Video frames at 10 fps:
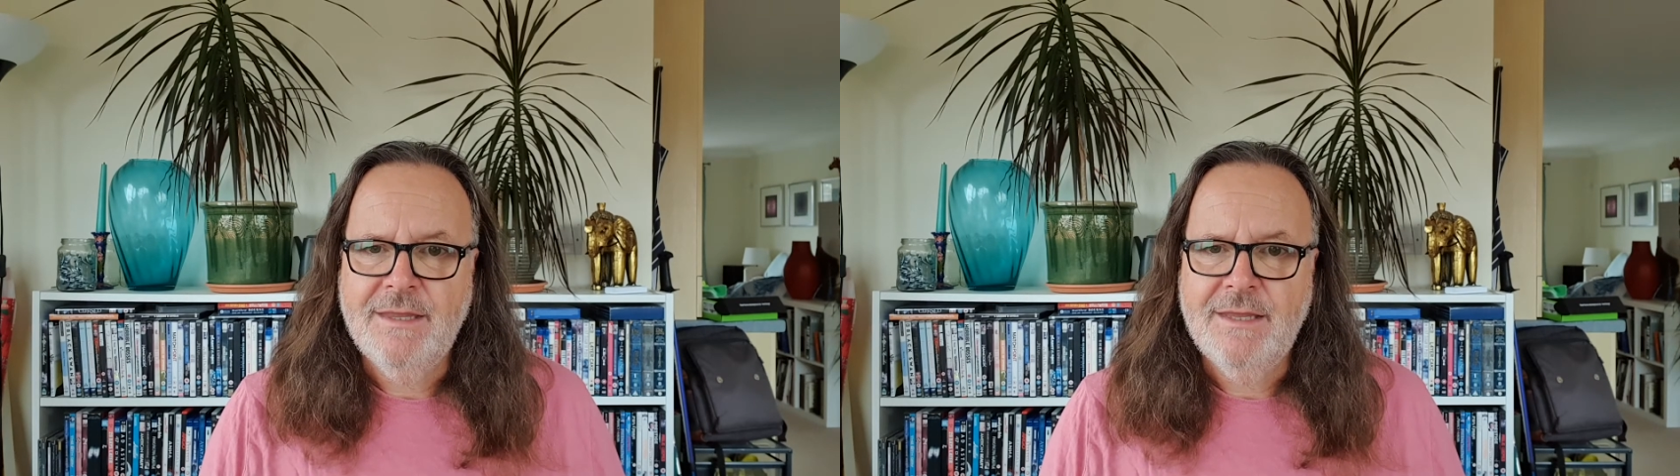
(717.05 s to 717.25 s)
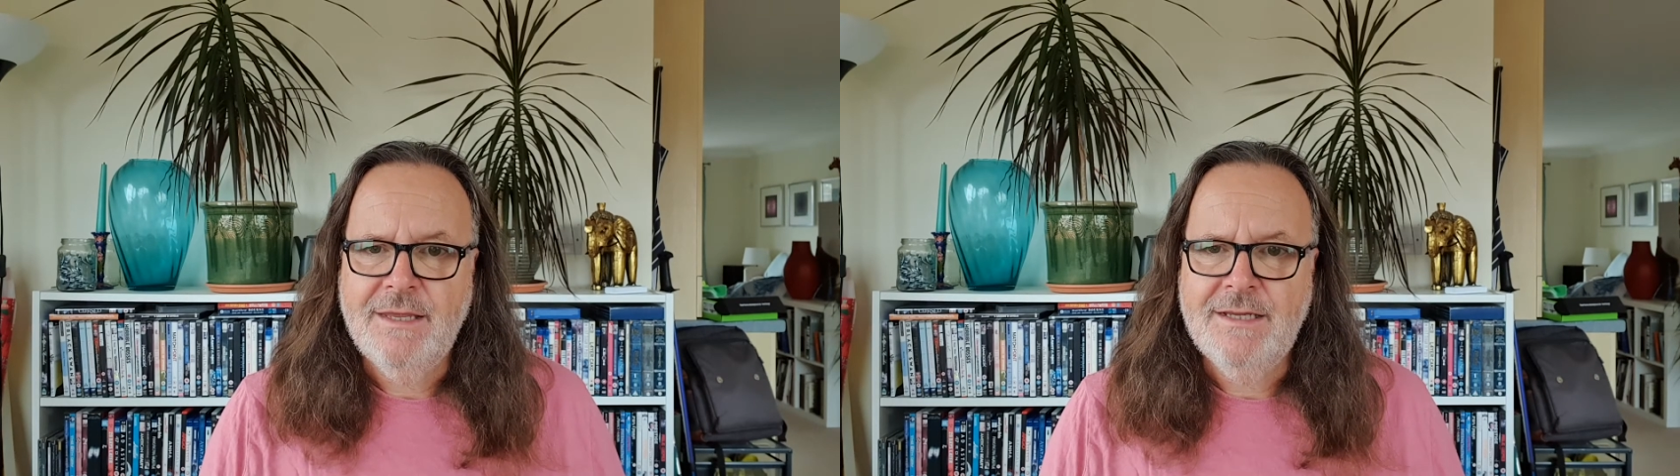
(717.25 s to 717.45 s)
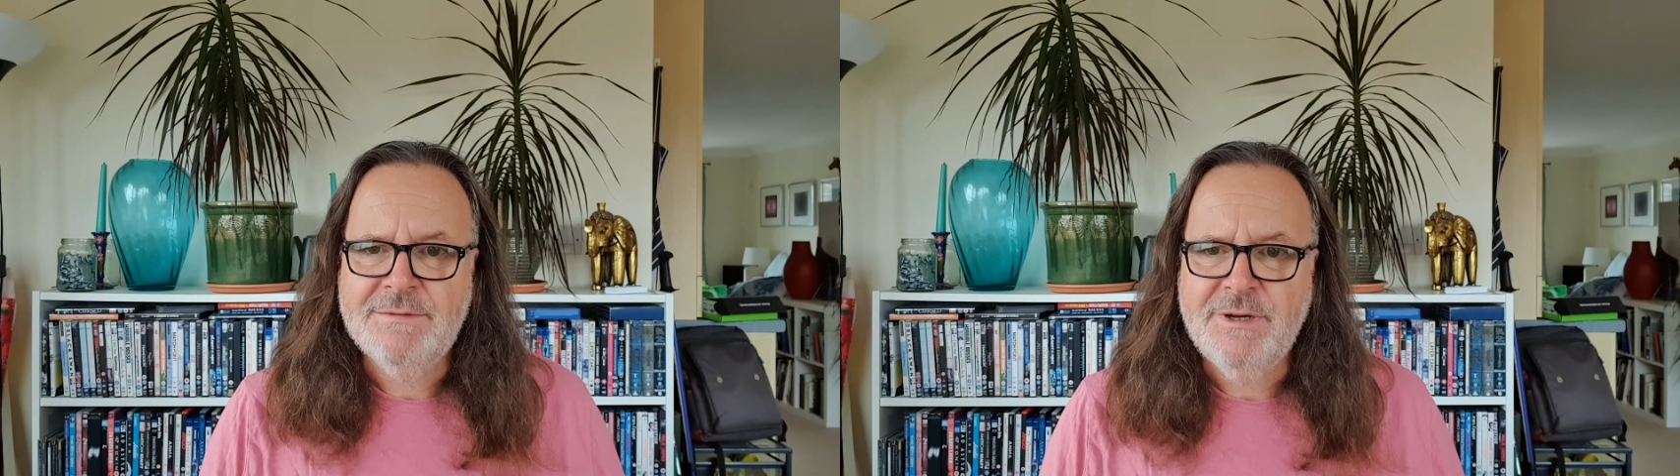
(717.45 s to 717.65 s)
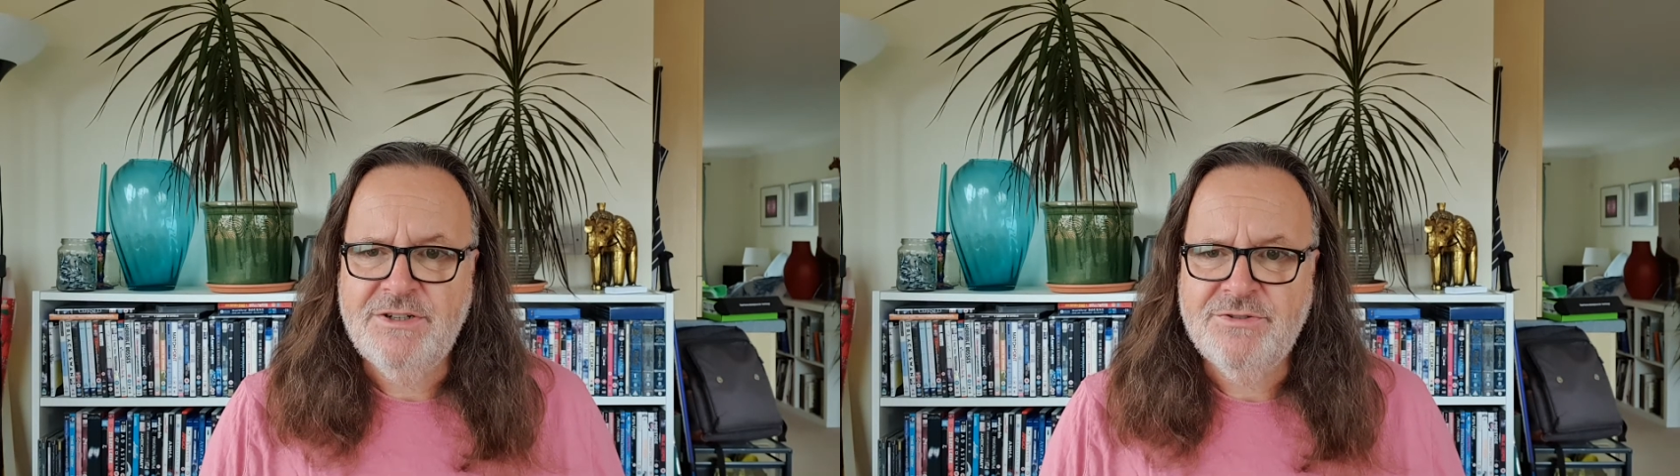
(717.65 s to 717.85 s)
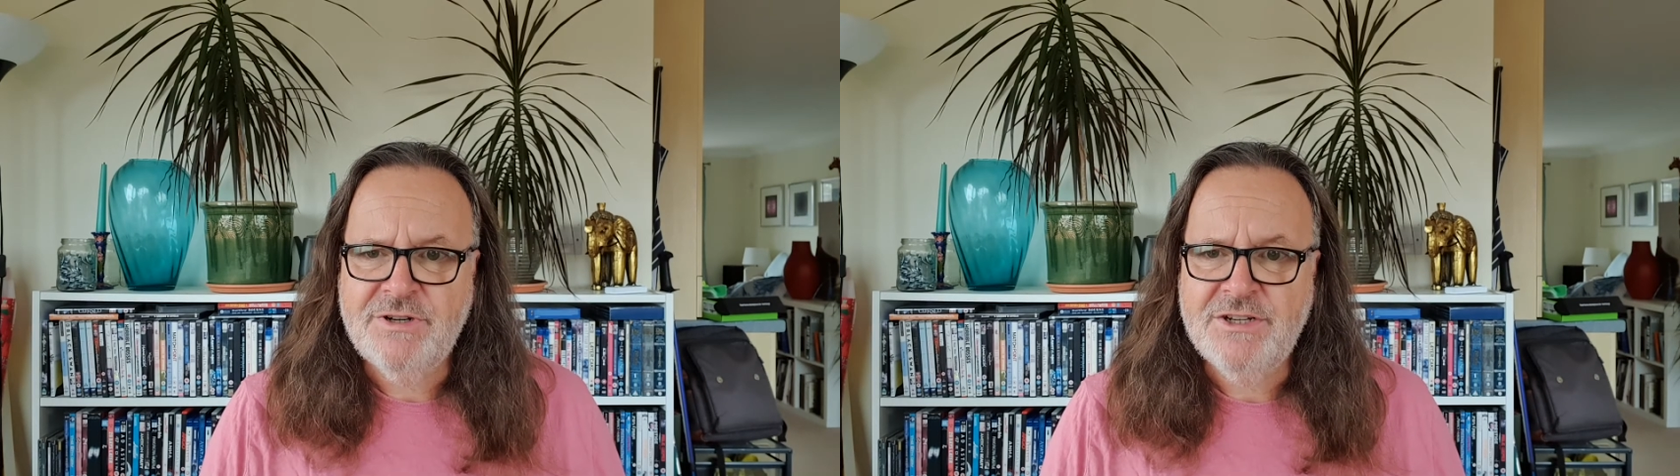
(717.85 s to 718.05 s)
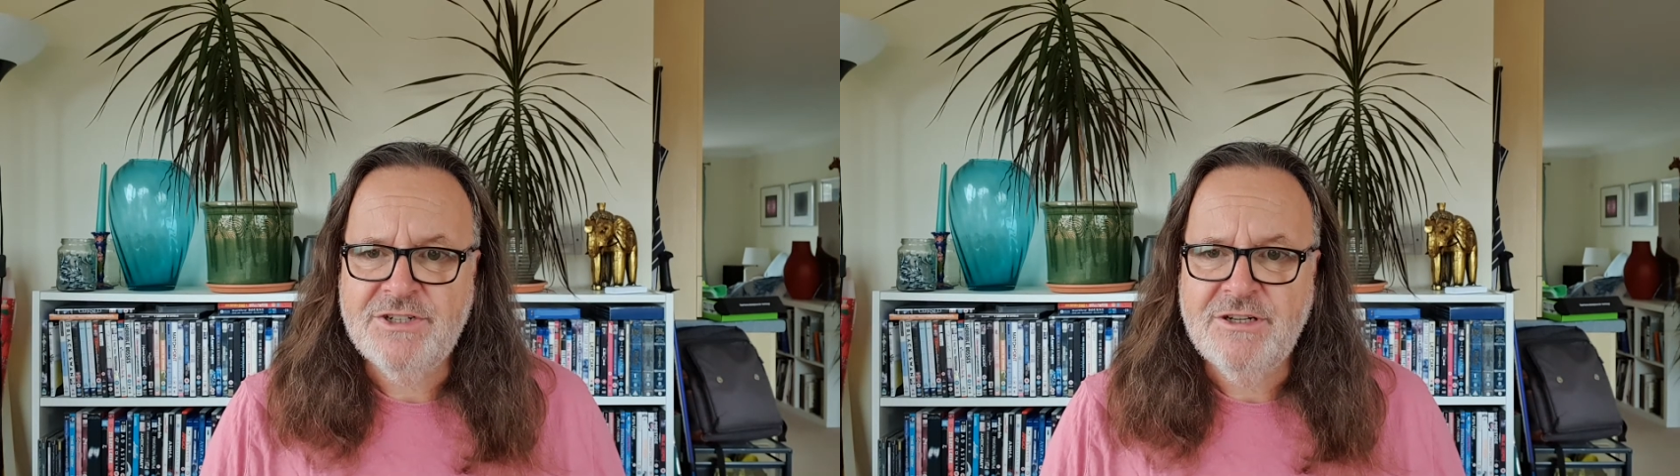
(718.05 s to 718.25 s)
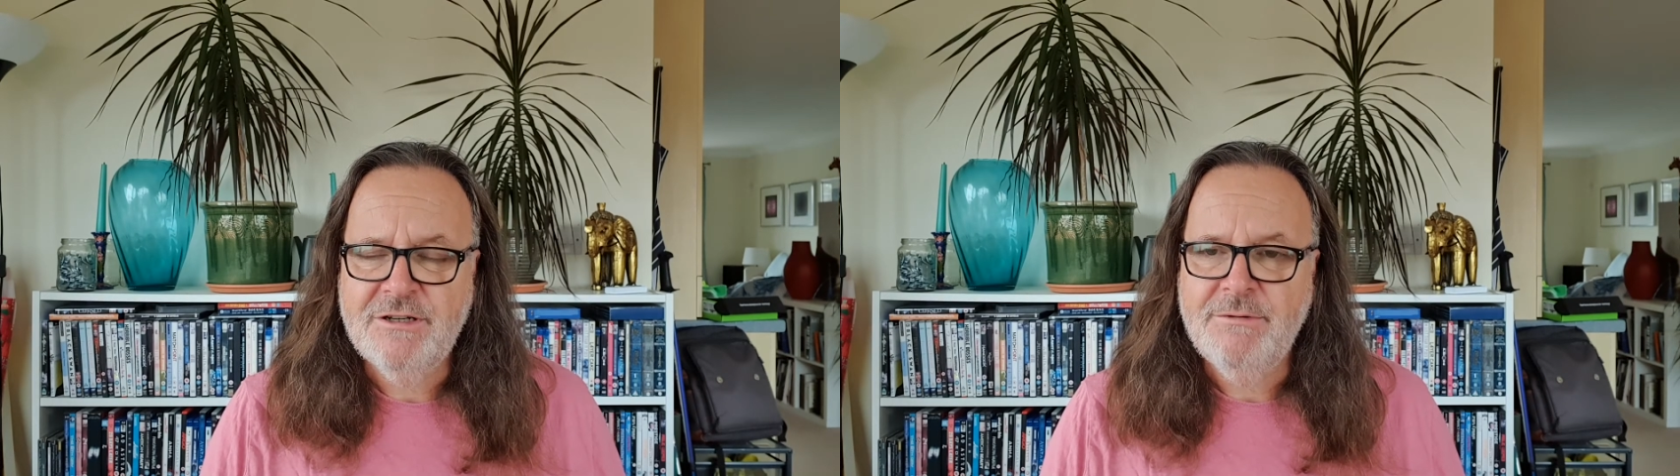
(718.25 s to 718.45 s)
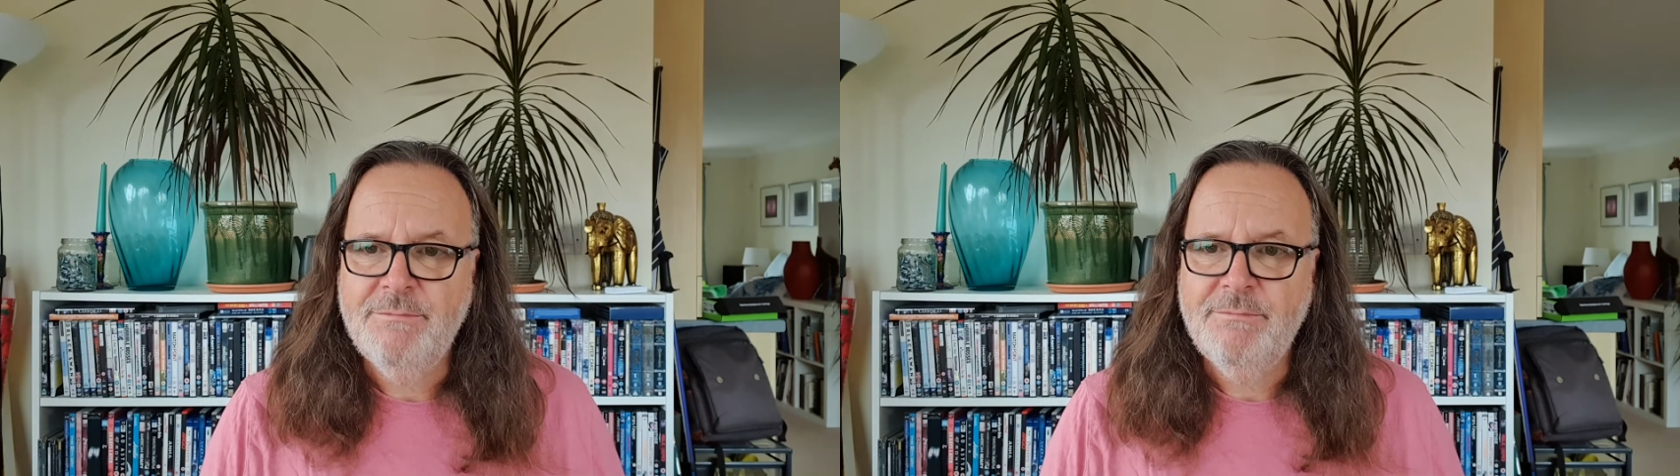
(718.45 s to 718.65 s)
He is my treasure,
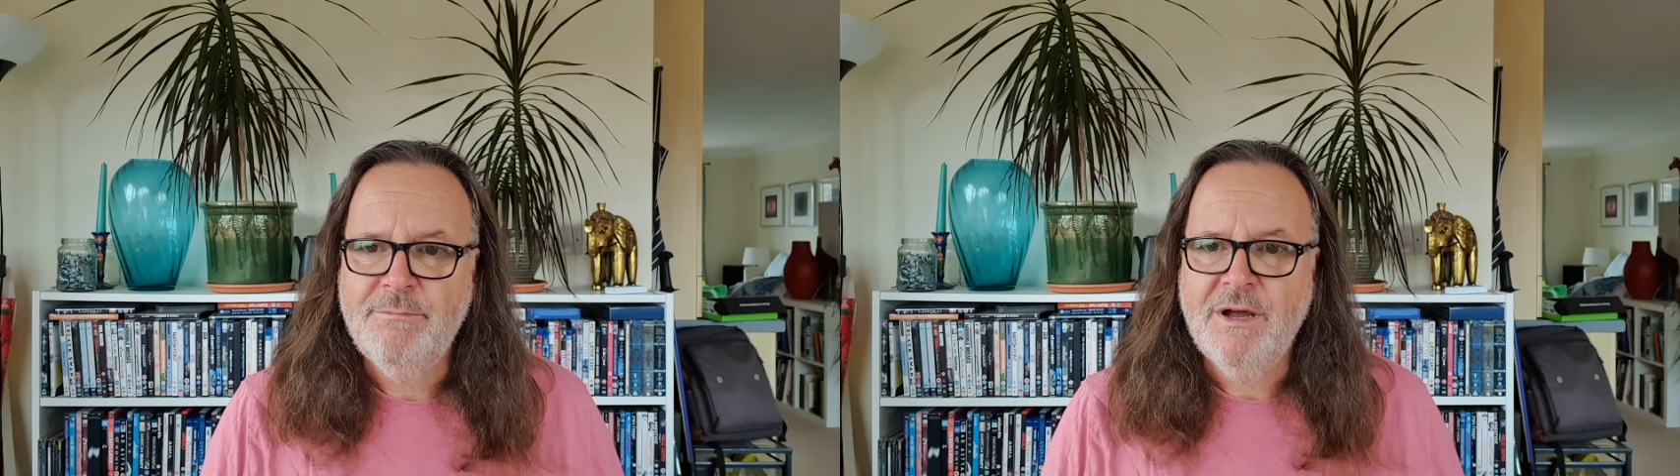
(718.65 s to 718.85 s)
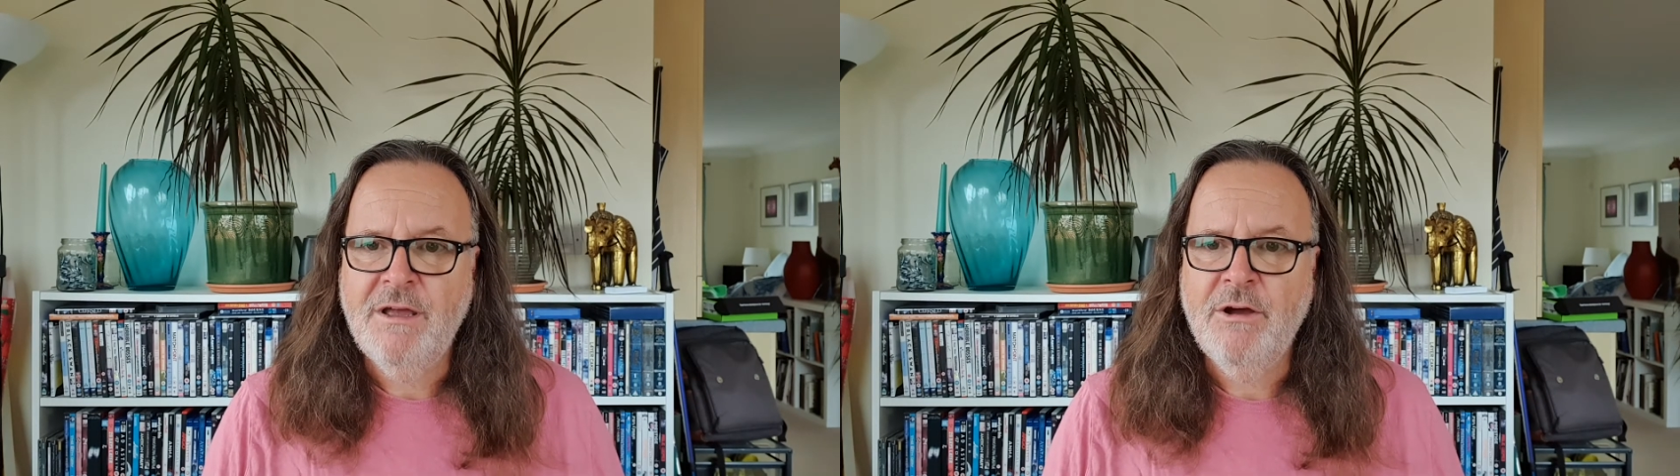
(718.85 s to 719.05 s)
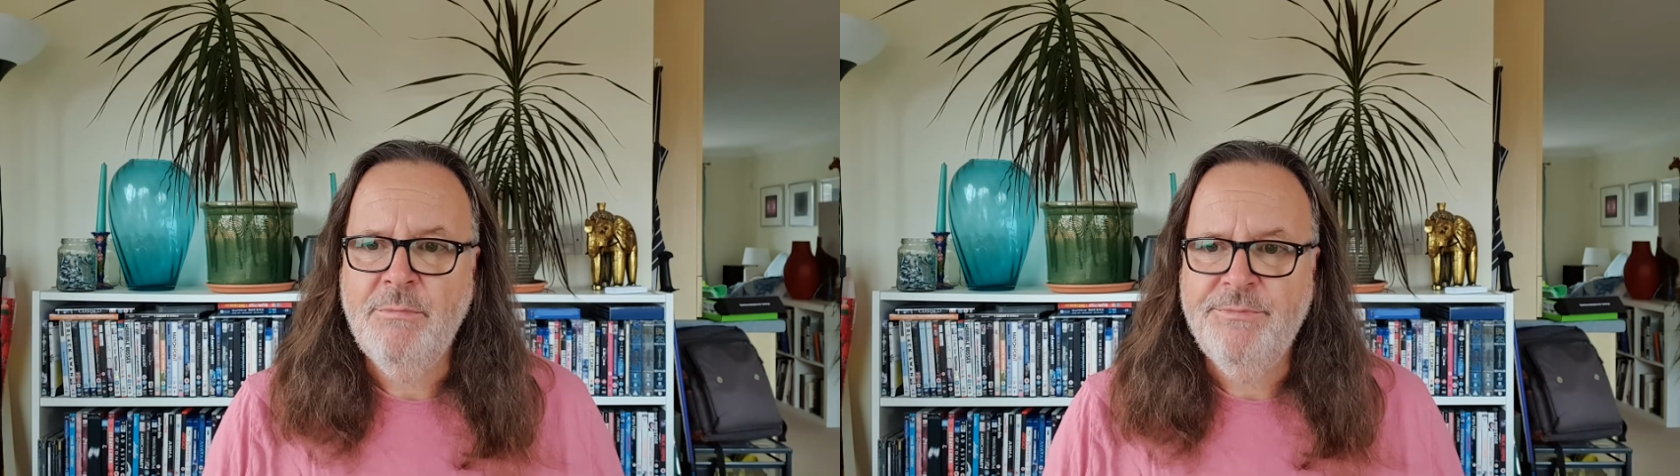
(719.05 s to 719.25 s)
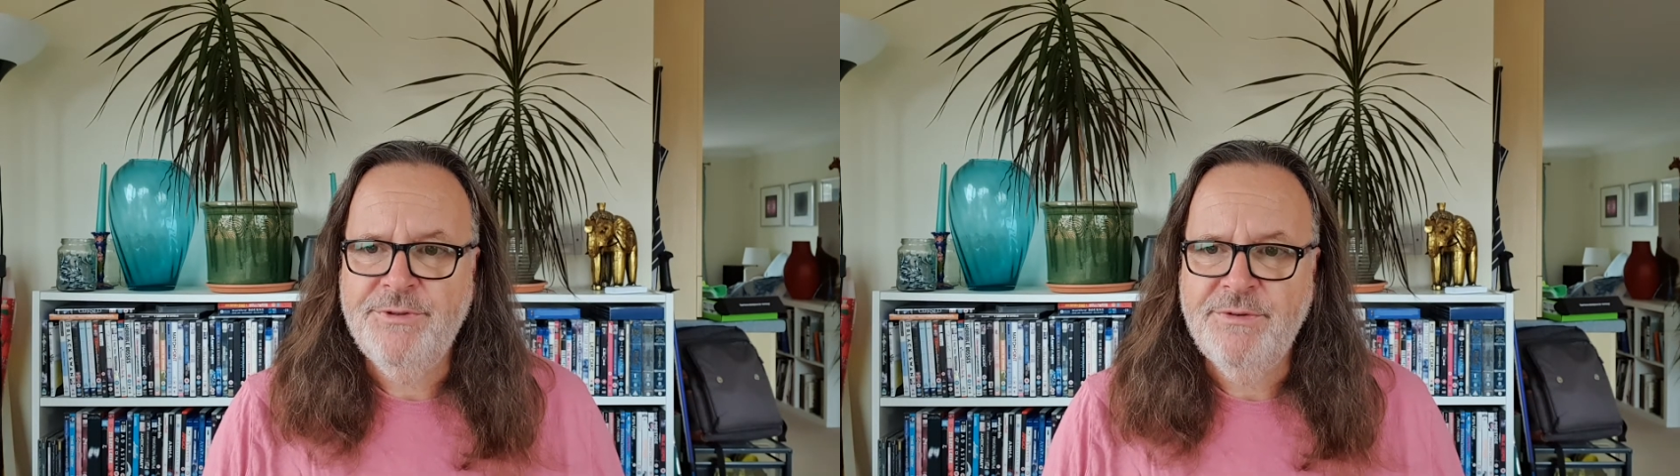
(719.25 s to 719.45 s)
my hope for the